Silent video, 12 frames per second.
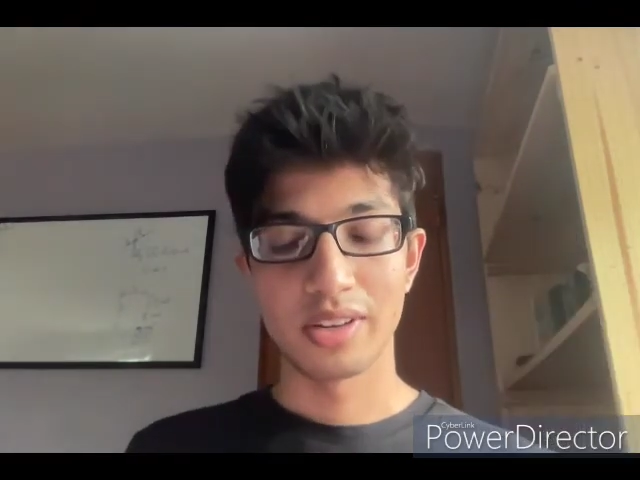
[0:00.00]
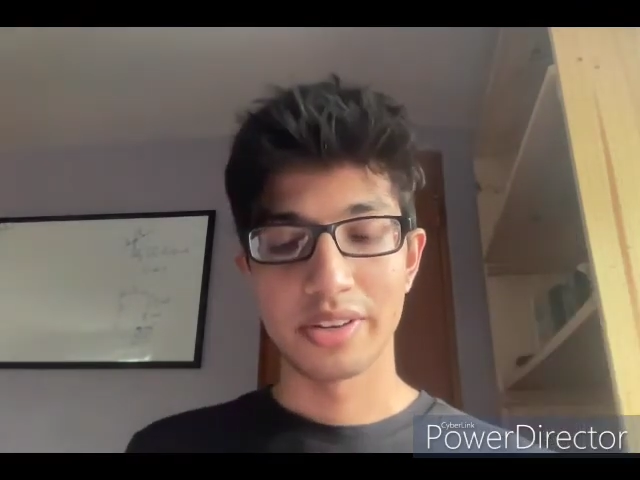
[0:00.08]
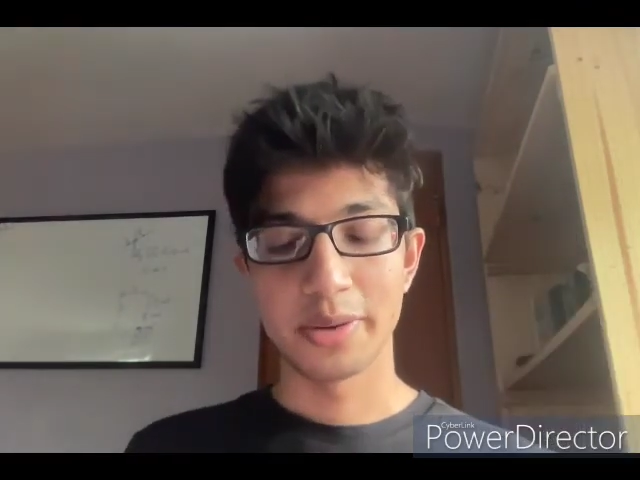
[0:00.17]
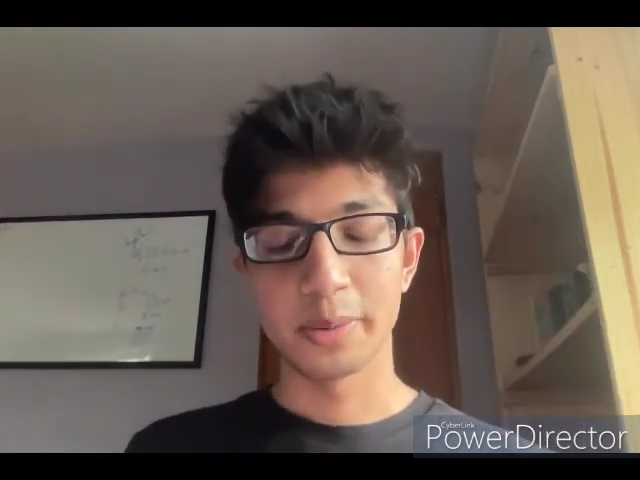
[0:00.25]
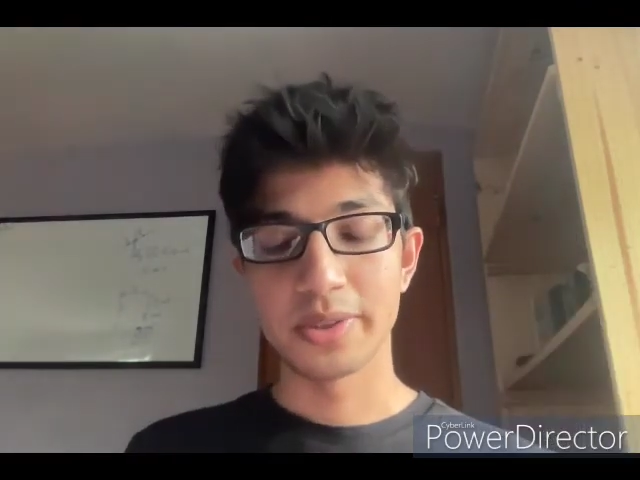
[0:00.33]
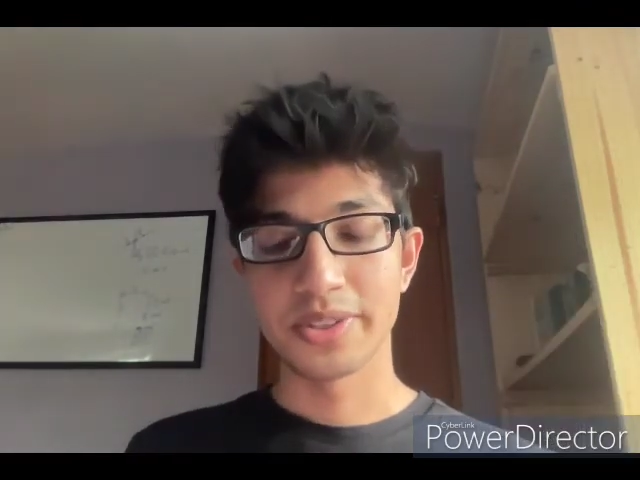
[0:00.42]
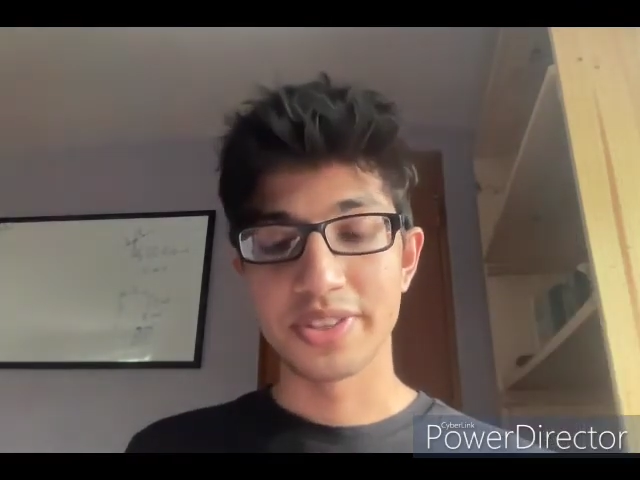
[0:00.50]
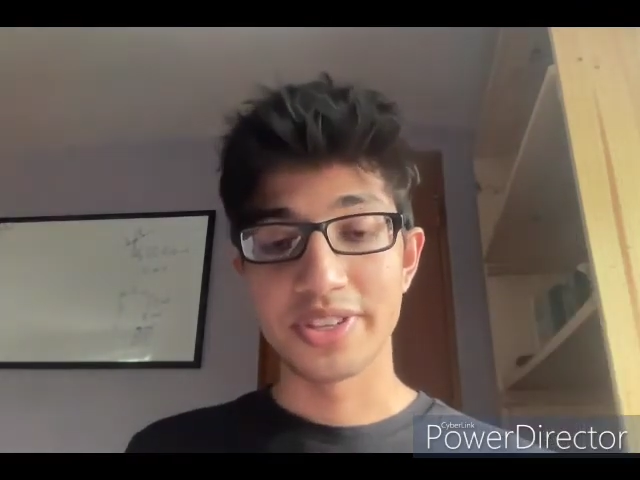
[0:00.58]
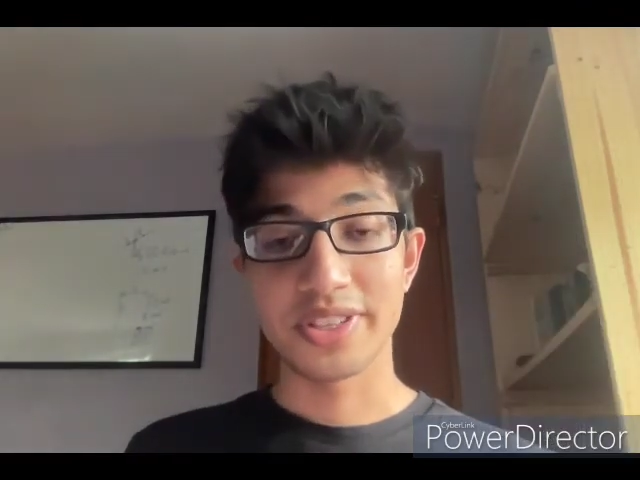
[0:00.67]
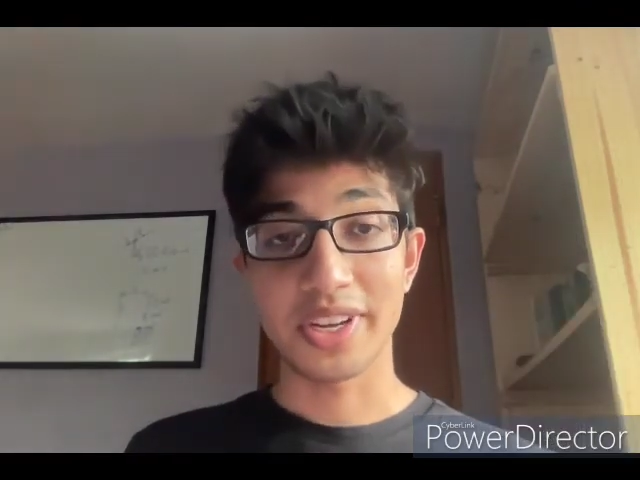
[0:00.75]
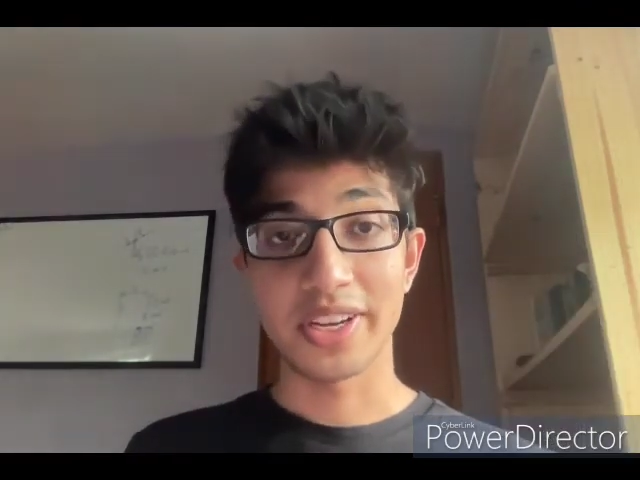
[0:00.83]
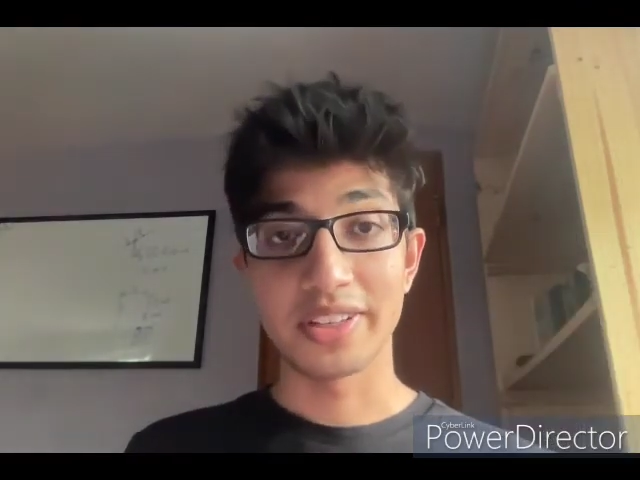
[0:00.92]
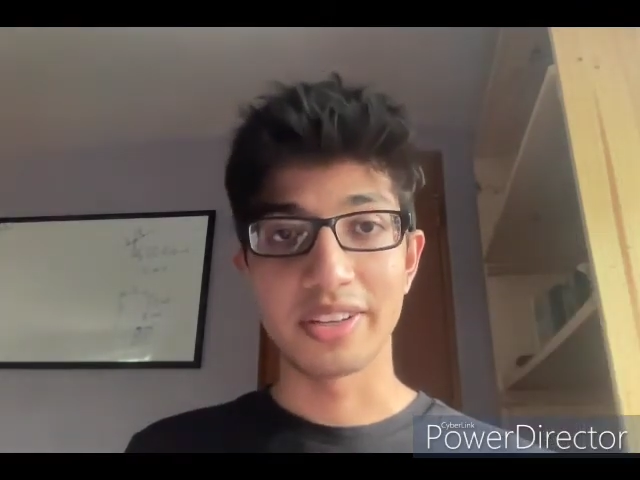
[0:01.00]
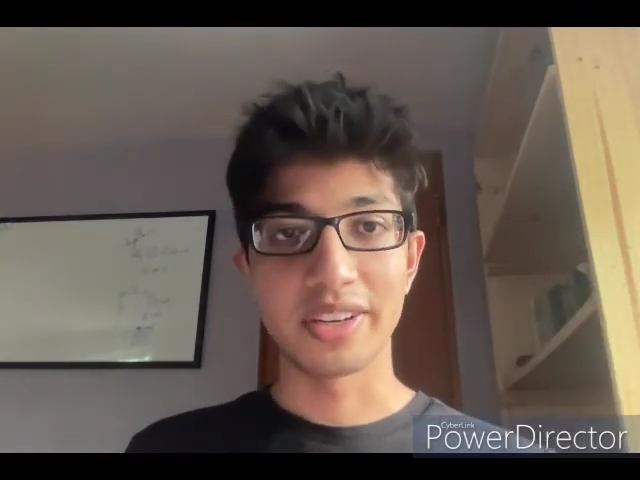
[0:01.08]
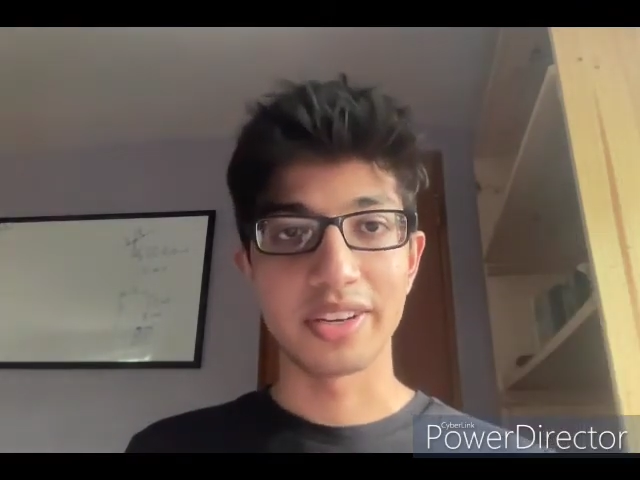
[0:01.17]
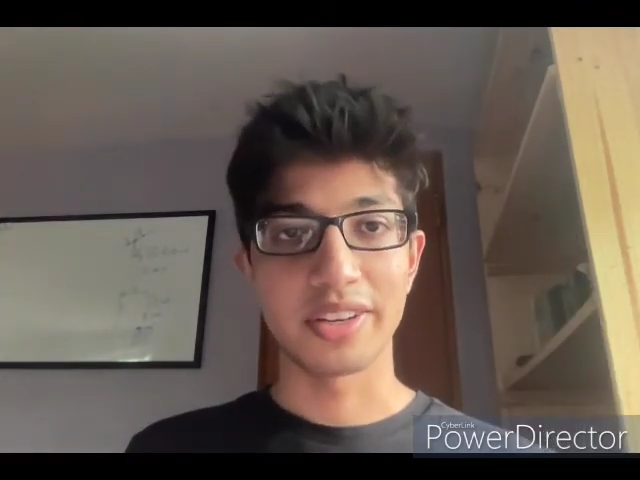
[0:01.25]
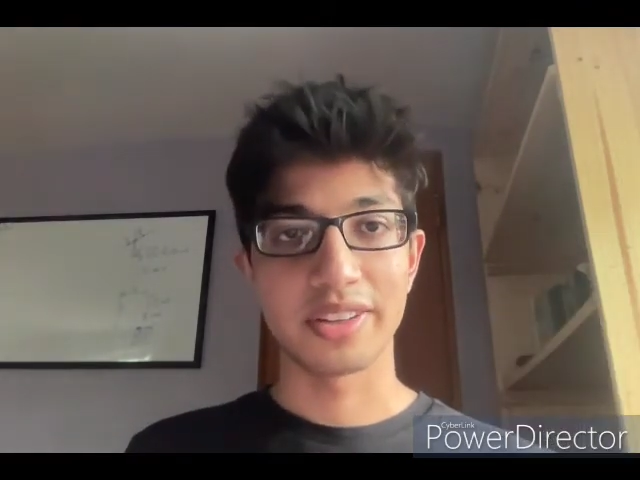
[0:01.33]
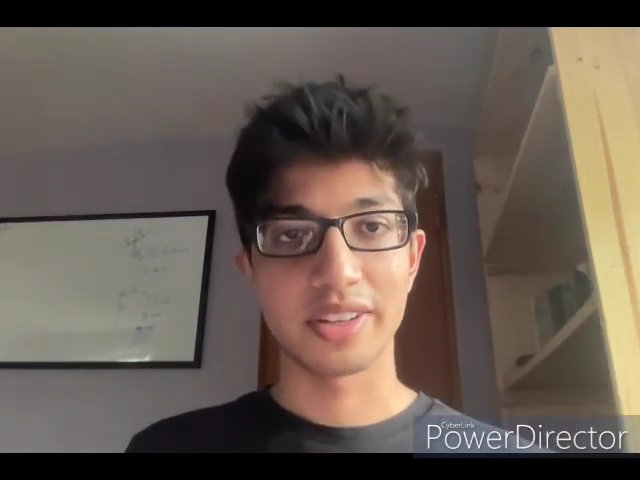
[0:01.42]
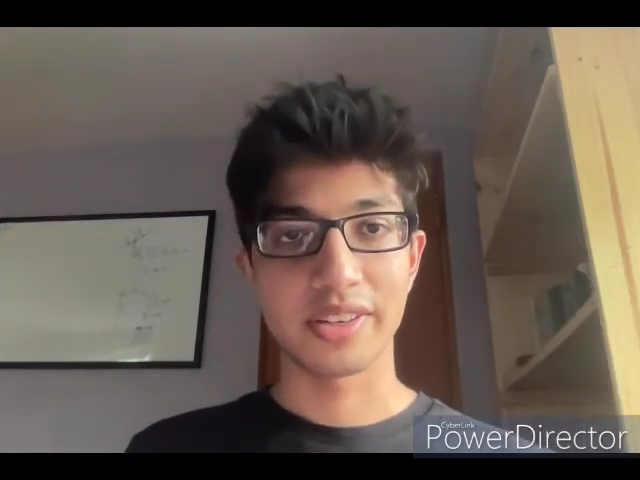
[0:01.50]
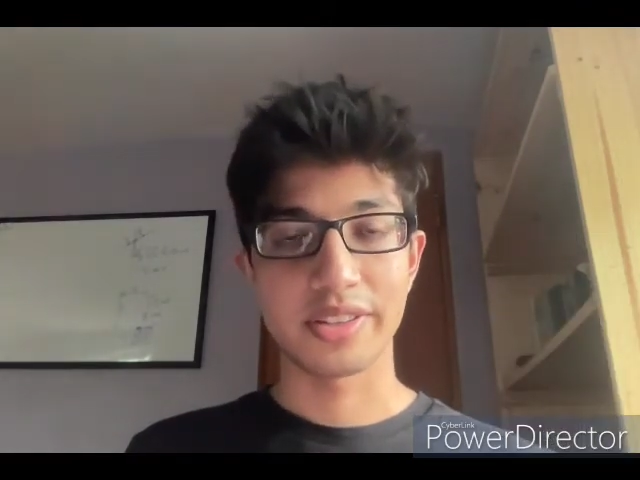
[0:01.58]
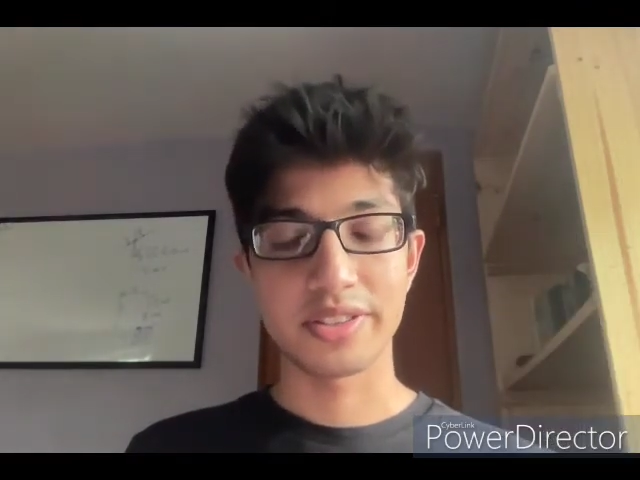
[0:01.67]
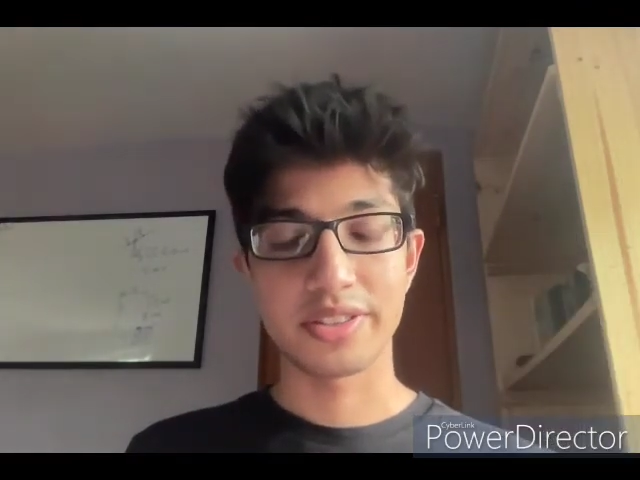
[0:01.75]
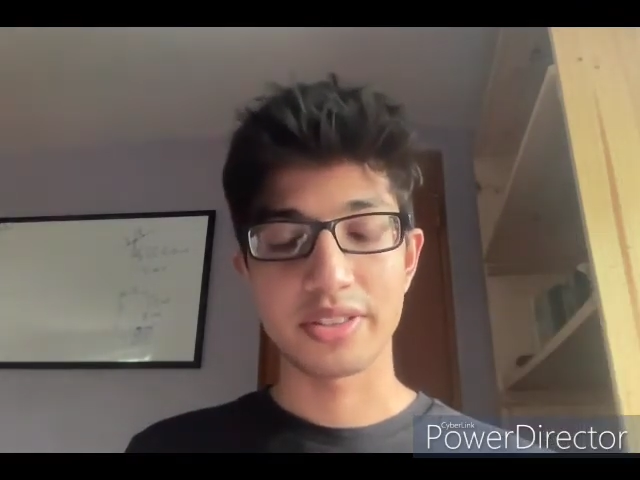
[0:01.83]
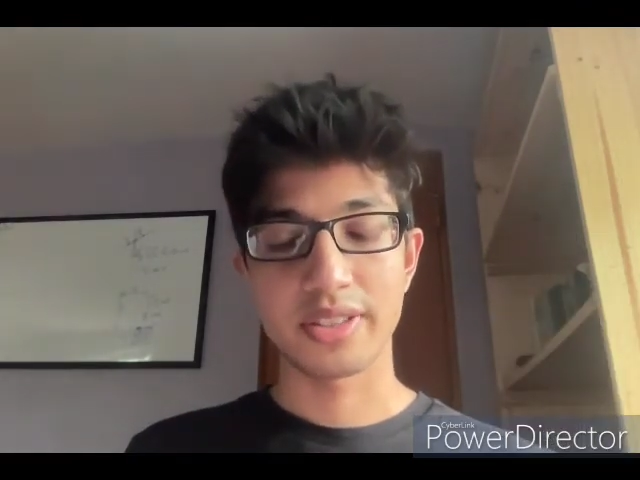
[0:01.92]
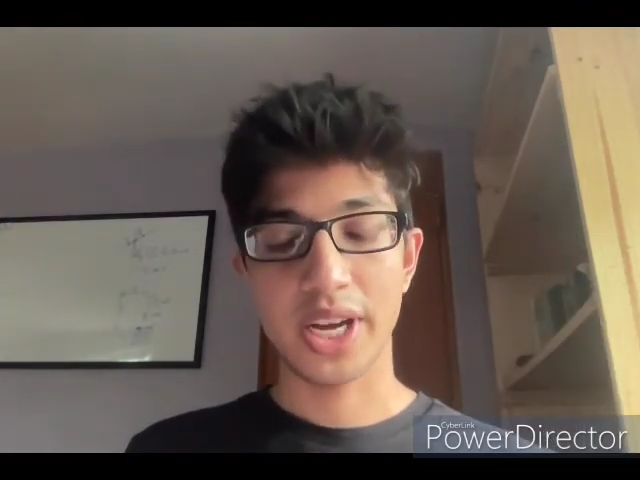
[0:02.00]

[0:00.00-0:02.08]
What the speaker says: It was this idea that has